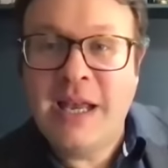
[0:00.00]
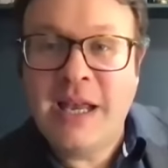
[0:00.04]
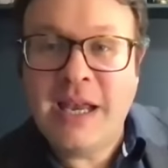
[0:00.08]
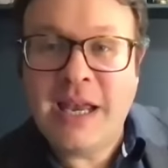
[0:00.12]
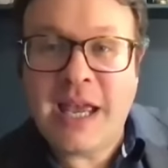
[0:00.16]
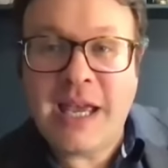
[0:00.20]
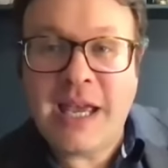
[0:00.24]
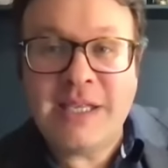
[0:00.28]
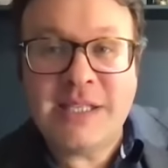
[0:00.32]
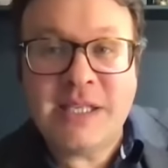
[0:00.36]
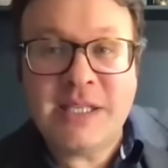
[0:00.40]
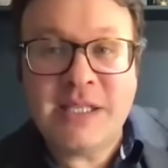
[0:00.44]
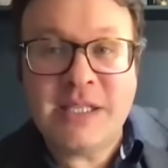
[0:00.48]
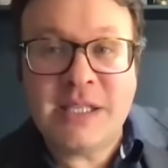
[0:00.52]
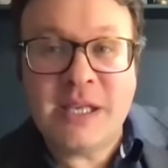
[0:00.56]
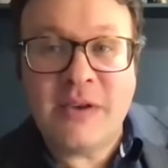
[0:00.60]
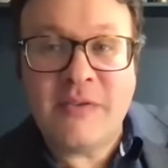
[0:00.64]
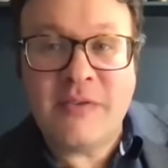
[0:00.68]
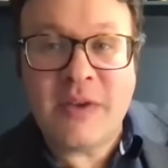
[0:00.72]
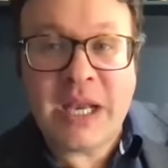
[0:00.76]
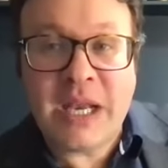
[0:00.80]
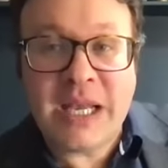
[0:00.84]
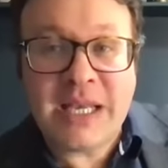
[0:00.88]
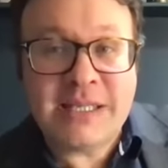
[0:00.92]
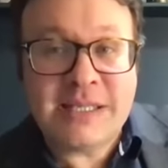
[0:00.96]
cases serve
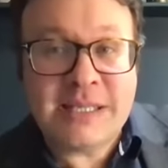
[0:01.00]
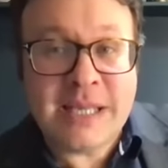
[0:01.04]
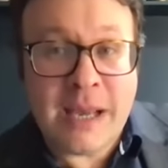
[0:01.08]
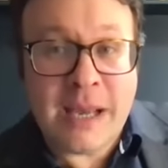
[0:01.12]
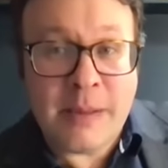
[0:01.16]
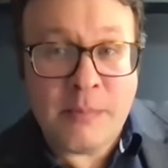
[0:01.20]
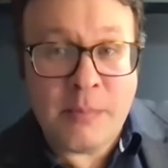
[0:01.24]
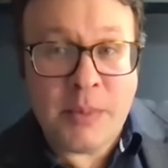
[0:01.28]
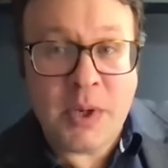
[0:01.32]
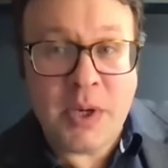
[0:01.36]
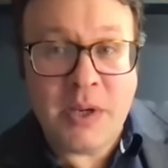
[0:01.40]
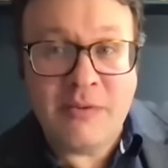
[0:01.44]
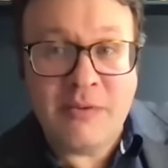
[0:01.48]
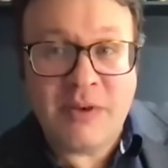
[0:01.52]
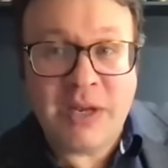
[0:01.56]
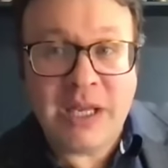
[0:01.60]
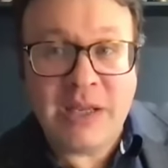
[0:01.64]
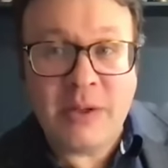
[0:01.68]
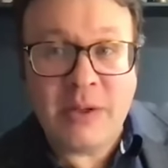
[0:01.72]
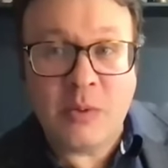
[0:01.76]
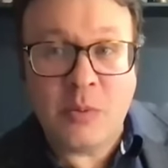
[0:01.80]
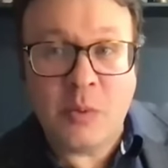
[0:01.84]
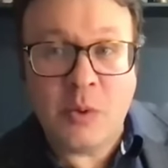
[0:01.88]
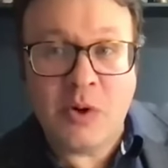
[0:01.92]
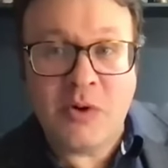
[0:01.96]
an example of
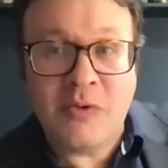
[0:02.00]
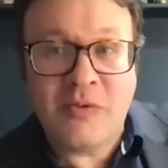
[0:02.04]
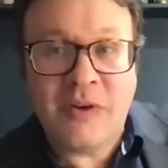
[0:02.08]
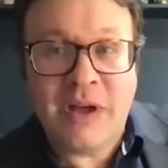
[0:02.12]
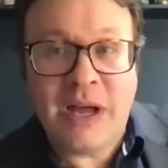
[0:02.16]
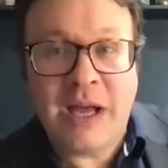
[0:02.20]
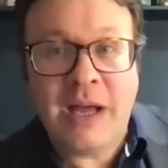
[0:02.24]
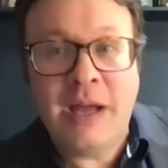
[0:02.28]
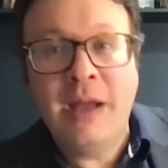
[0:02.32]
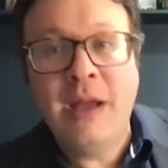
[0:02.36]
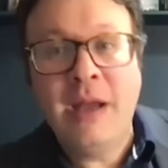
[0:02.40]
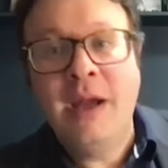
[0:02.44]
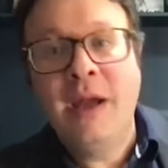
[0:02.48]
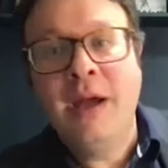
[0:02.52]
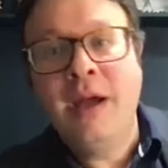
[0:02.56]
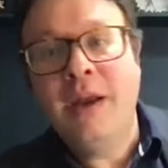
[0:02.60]
legal warfare,